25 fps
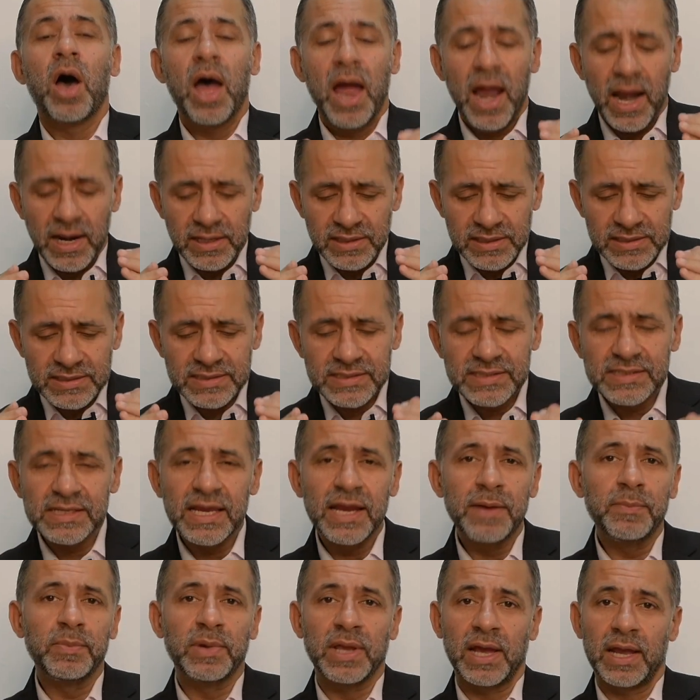At the
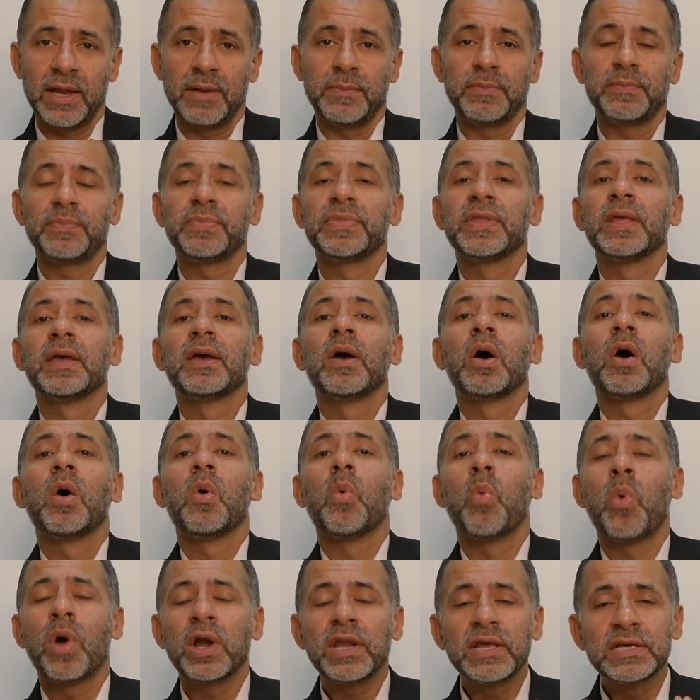same time,
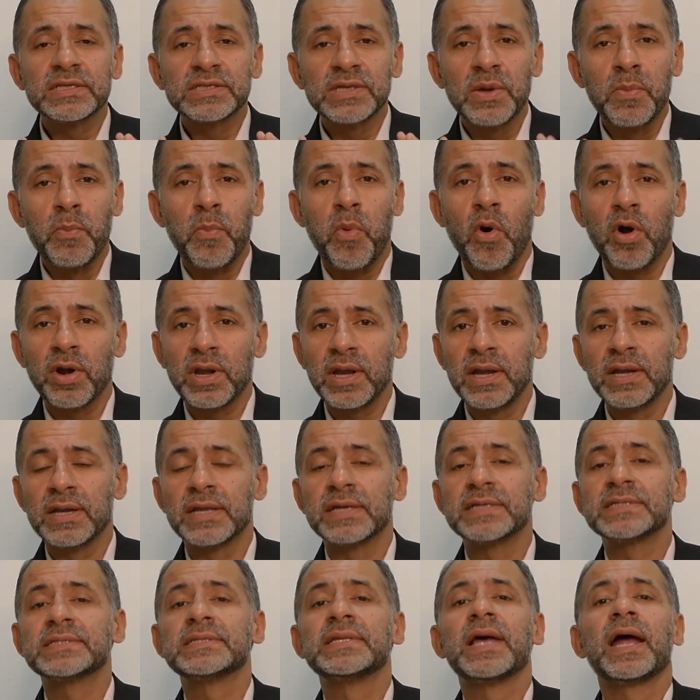what is important
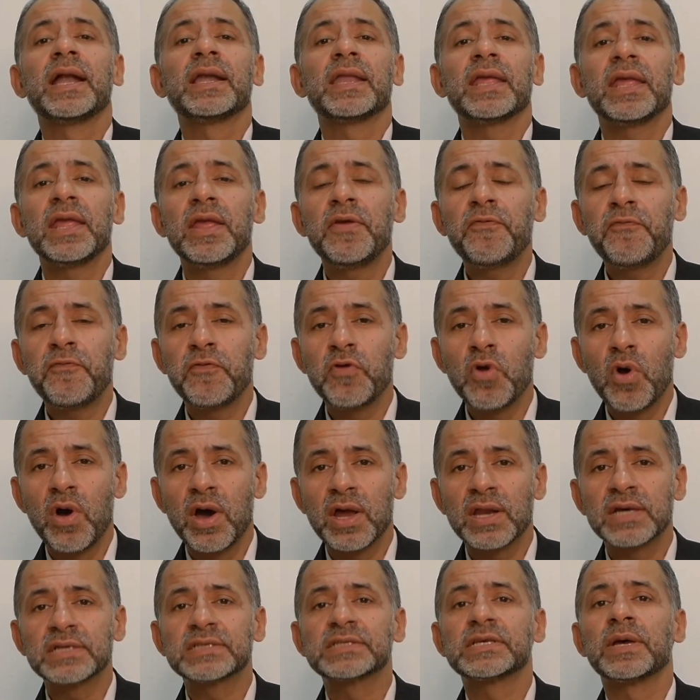is that if you
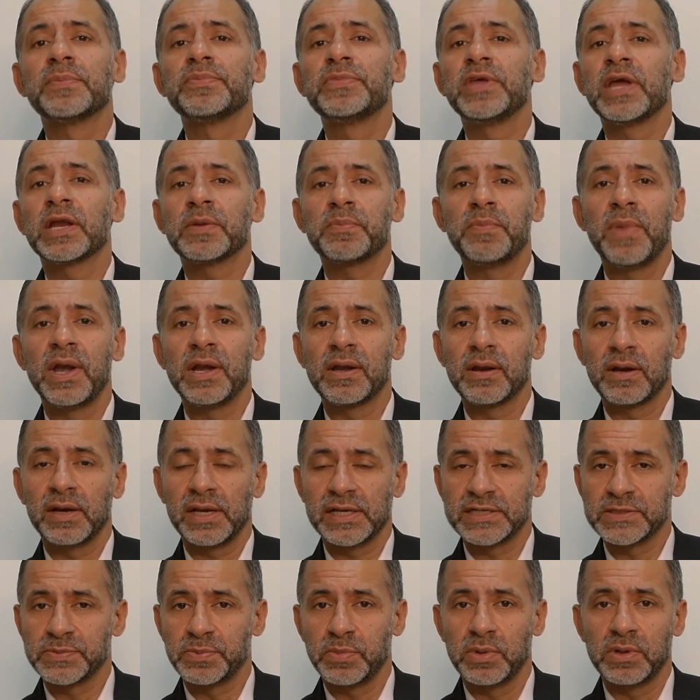are a subject matter
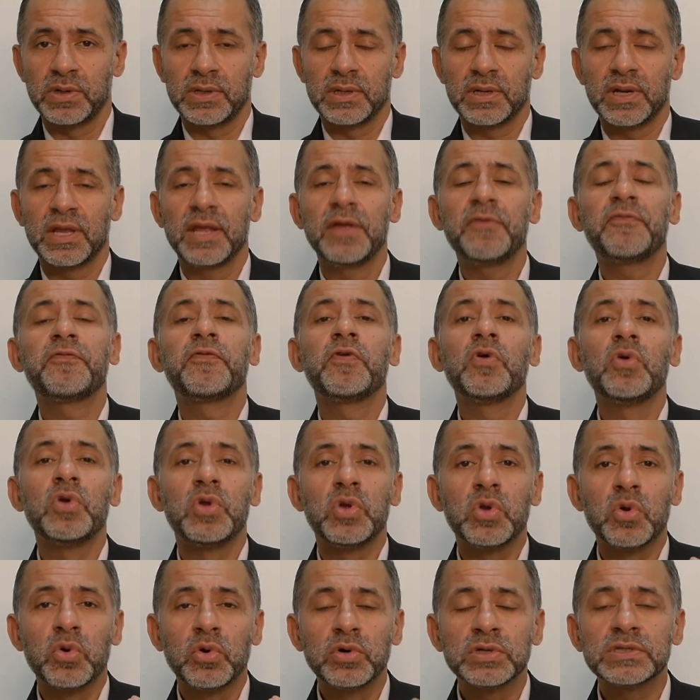expert, if you
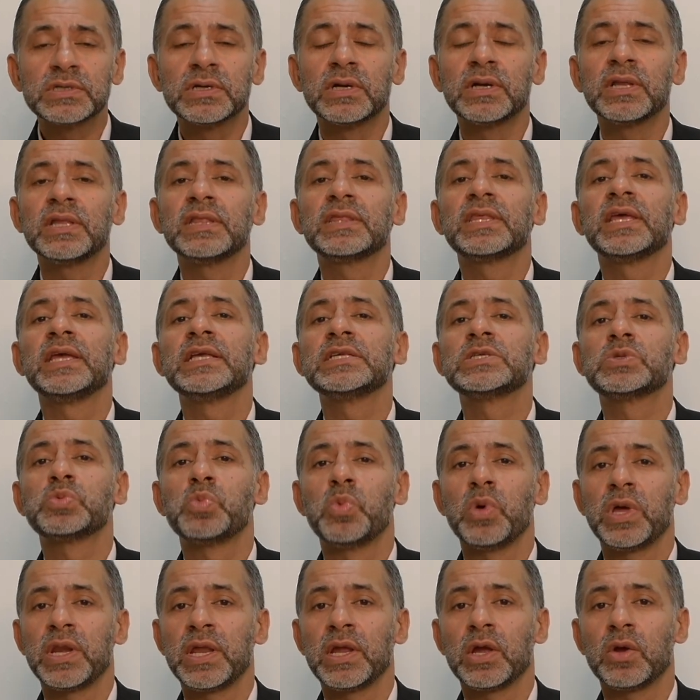know certain things
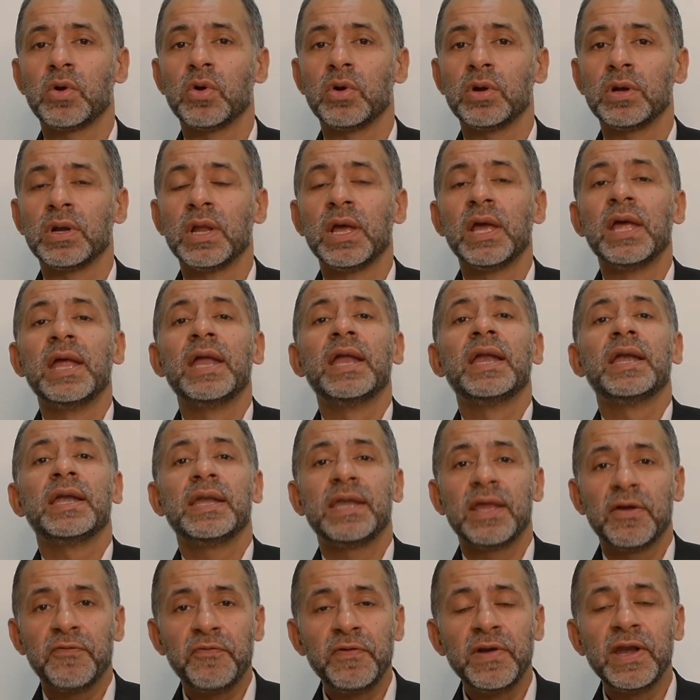very good,
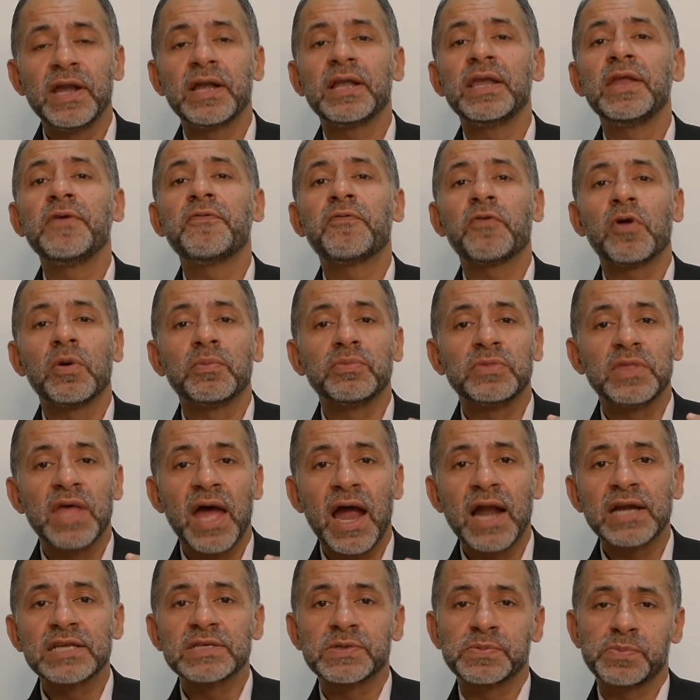definitely from
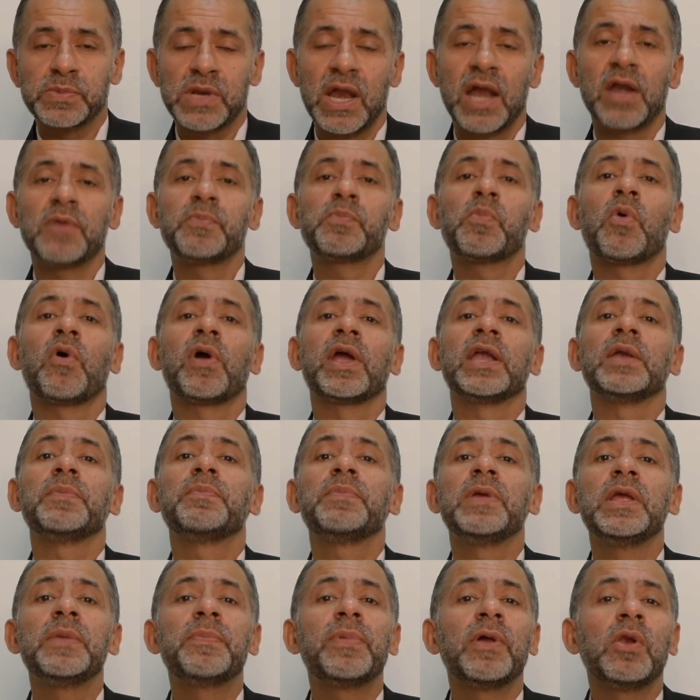that
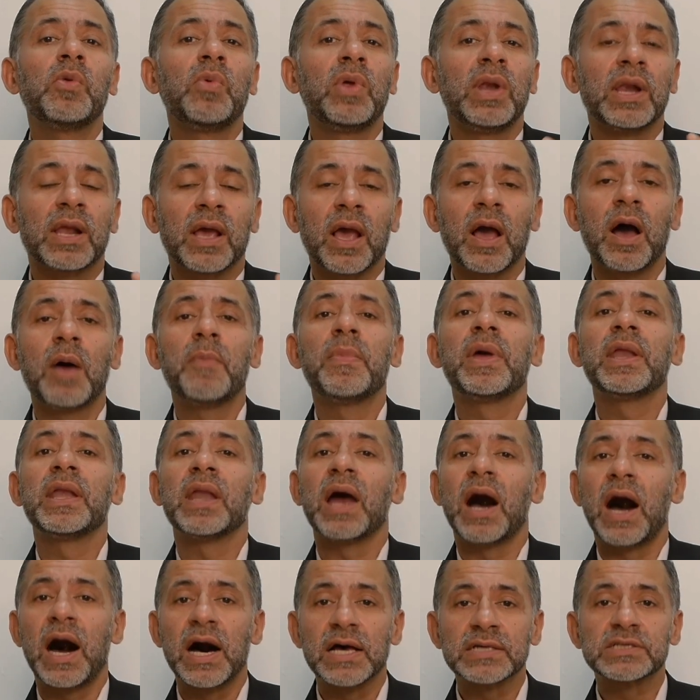standpoint, people will come
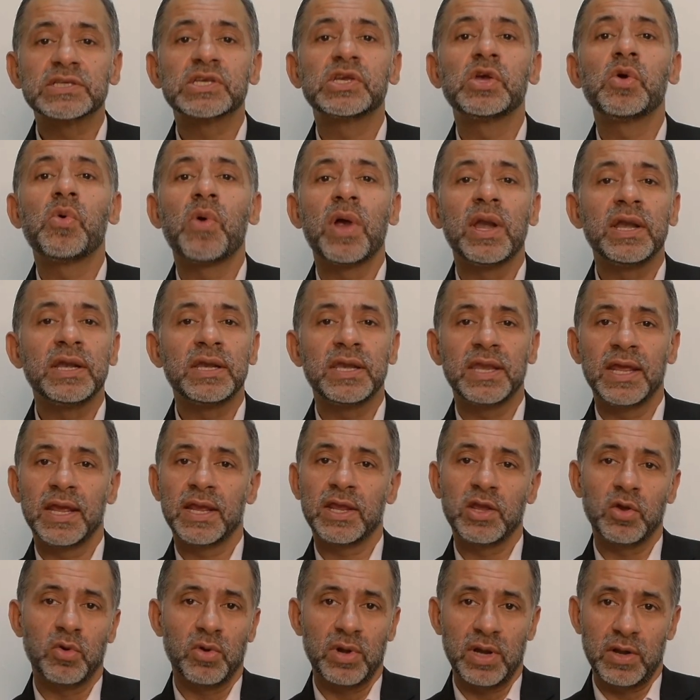and ask you and
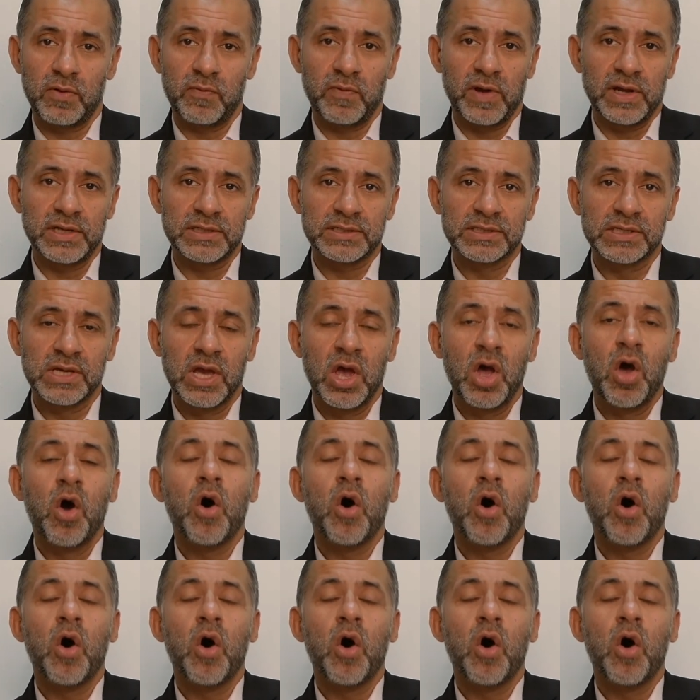take your advice.